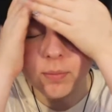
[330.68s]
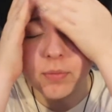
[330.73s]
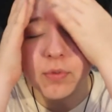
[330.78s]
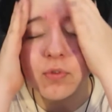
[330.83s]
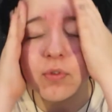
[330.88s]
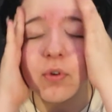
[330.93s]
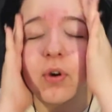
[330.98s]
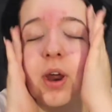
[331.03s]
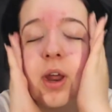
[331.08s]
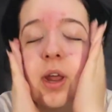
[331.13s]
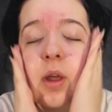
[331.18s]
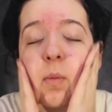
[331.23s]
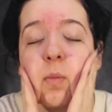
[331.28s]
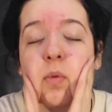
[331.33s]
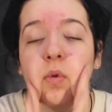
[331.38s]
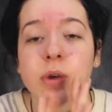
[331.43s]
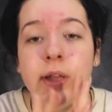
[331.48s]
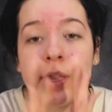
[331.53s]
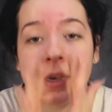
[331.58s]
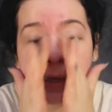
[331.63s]
before I can
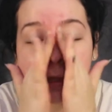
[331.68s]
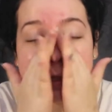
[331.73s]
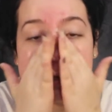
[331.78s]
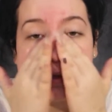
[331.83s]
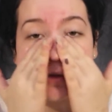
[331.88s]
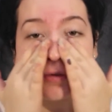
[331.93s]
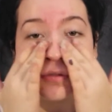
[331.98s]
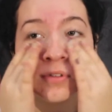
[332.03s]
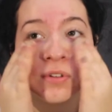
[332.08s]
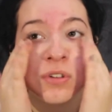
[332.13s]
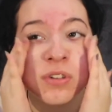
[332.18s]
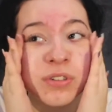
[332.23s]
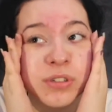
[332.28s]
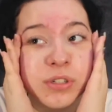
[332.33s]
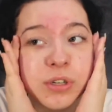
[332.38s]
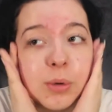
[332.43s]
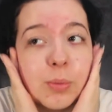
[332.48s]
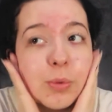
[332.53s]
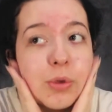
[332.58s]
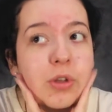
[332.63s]
put anything else on
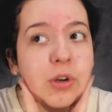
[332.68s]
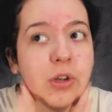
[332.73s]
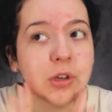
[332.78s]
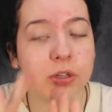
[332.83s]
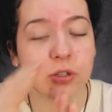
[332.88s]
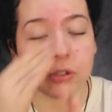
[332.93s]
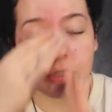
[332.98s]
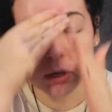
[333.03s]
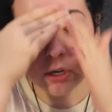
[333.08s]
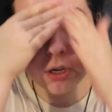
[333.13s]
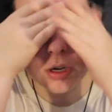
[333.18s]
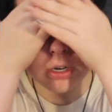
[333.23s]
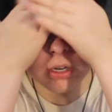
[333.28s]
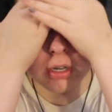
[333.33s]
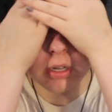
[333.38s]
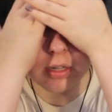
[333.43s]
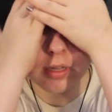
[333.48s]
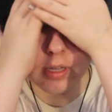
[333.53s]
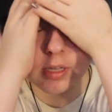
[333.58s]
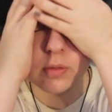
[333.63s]
top, you know, so
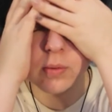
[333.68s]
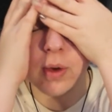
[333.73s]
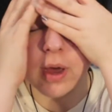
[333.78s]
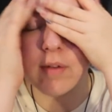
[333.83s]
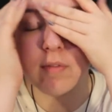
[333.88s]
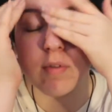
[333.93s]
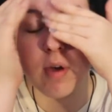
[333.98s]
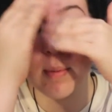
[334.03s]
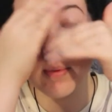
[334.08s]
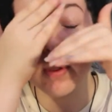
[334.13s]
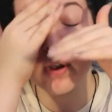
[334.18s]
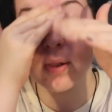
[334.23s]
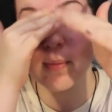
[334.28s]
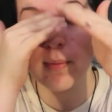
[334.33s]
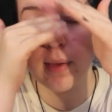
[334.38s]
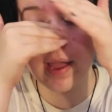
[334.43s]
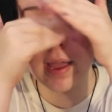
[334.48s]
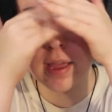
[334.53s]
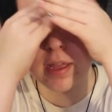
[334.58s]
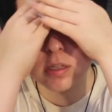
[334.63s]
that's why I rub it
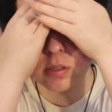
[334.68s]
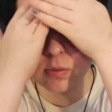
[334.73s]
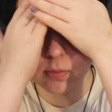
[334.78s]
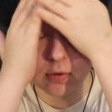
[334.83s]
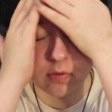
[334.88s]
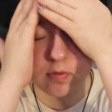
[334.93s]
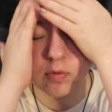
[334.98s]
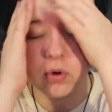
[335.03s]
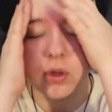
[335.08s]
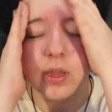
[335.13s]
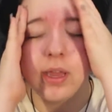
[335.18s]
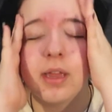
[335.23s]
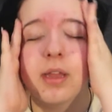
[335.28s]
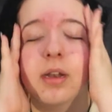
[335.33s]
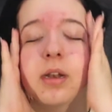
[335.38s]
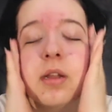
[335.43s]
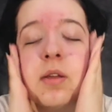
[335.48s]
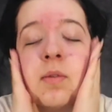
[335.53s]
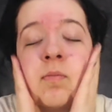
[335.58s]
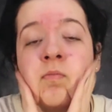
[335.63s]
in my hands
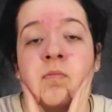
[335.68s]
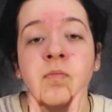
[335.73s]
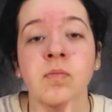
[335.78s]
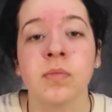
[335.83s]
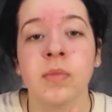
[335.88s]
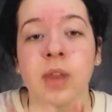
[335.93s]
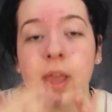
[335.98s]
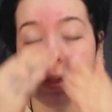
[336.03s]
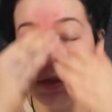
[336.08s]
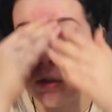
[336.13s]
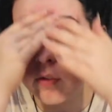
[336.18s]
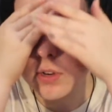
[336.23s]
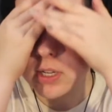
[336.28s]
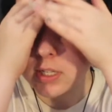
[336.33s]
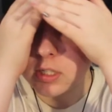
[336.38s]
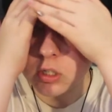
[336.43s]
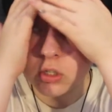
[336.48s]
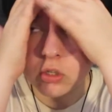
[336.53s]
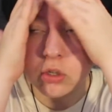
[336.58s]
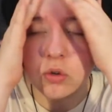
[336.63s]
beforehand. And the
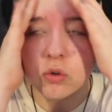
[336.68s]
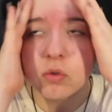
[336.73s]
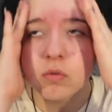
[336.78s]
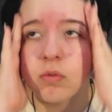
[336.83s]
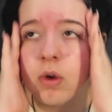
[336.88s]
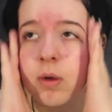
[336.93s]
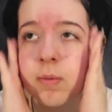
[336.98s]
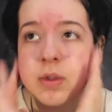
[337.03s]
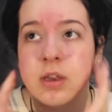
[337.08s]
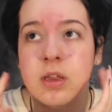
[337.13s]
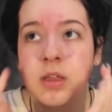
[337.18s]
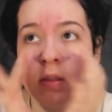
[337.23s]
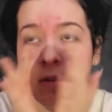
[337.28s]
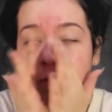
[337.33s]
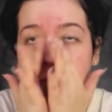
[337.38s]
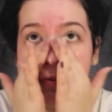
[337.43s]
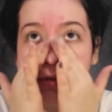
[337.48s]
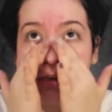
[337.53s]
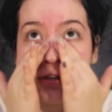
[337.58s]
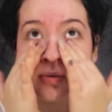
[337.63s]
reason you rub it in
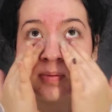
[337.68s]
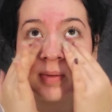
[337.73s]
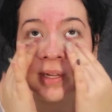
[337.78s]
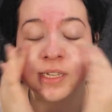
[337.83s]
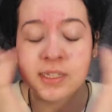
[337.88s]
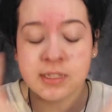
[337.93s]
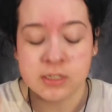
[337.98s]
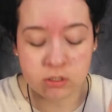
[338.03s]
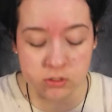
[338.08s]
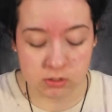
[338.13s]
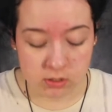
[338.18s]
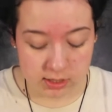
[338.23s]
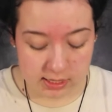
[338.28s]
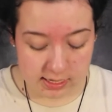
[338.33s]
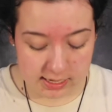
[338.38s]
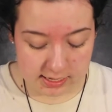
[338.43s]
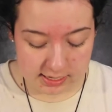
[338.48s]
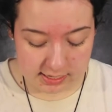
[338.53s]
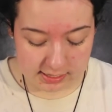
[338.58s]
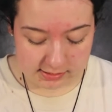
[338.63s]
the first place is so
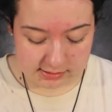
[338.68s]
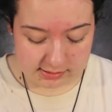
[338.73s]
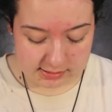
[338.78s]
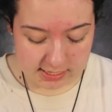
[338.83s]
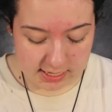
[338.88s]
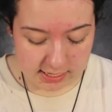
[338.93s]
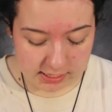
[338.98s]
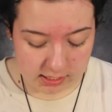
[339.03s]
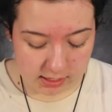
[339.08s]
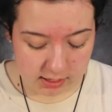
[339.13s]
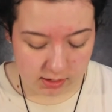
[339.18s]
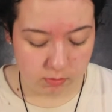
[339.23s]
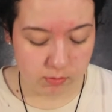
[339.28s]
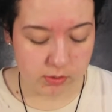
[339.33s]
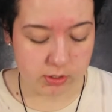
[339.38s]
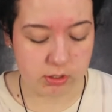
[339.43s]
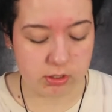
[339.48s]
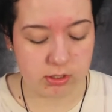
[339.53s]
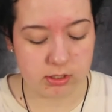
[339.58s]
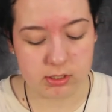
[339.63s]
that it gets tacky,
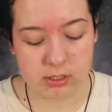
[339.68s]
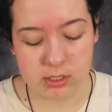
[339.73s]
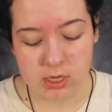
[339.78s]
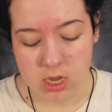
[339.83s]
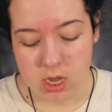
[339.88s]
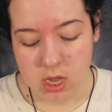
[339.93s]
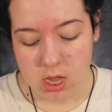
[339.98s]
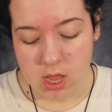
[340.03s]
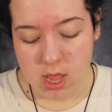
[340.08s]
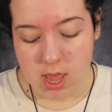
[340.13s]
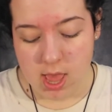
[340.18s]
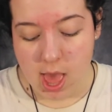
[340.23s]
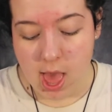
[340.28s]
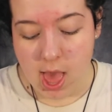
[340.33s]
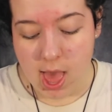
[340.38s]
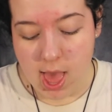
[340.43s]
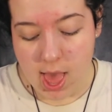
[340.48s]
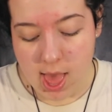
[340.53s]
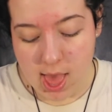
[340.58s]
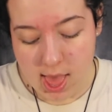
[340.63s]
which is
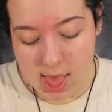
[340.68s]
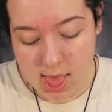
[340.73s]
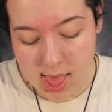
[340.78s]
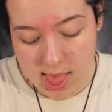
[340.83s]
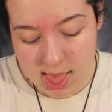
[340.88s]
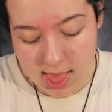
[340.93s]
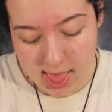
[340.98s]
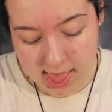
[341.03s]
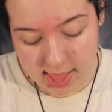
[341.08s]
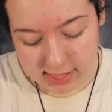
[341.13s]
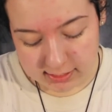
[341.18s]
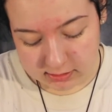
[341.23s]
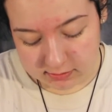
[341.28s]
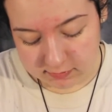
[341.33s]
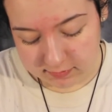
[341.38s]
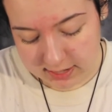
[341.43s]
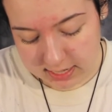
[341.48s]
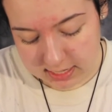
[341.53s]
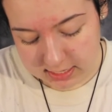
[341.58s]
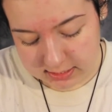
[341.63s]

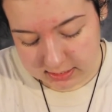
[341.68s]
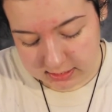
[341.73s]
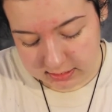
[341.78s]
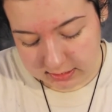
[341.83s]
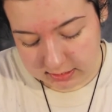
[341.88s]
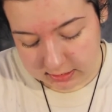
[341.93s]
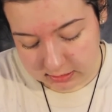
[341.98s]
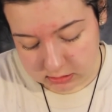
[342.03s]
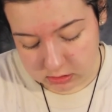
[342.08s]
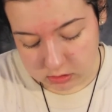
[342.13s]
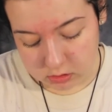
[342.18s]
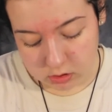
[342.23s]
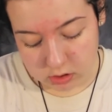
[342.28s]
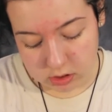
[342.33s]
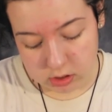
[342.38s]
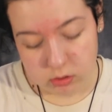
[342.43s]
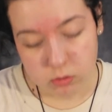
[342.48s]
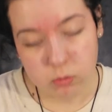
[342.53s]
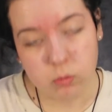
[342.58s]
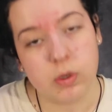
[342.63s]
activating the
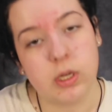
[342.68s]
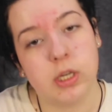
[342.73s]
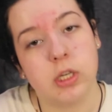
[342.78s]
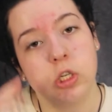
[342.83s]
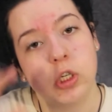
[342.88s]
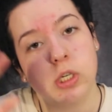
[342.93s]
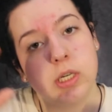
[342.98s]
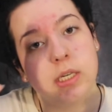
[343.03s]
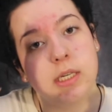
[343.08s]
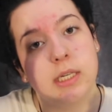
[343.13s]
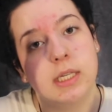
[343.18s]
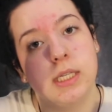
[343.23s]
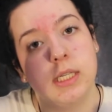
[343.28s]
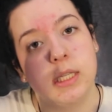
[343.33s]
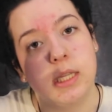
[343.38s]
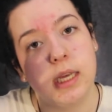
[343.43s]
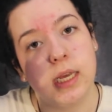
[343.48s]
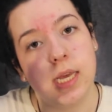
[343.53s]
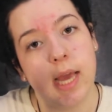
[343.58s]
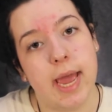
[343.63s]
glycerin, which
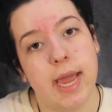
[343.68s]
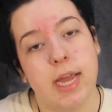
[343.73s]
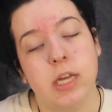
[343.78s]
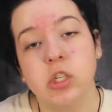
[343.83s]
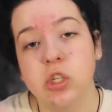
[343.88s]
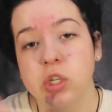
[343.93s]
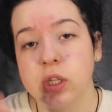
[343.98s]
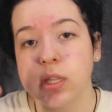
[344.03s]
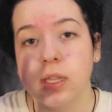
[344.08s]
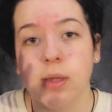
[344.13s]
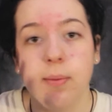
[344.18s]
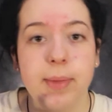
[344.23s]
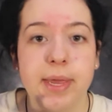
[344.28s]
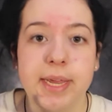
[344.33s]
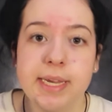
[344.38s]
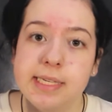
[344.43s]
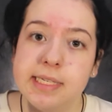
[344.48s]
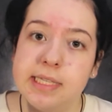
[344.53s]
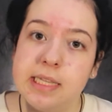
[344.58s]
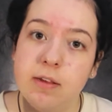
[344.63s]
is the agent that
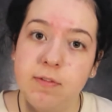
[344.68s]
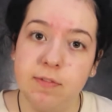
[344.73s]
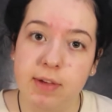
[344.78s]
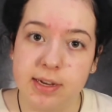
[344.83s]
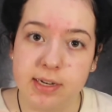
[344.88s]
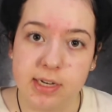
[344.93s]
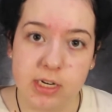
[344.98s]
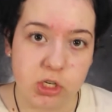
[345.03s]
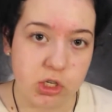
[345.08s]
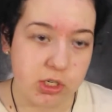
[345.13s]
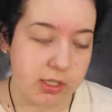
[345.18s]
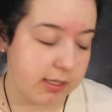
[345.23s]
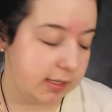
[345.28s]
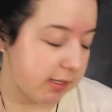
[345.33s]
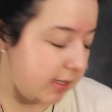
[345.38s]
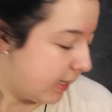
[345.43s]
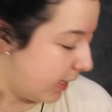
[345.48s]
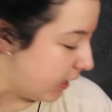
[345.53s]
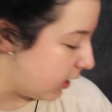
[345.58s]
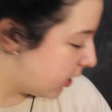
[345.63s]
makes the foundation
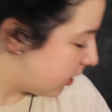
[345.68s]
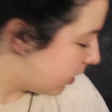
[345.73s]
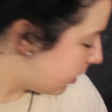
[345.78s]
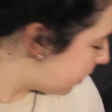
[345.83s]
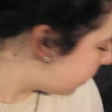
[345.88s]
stick.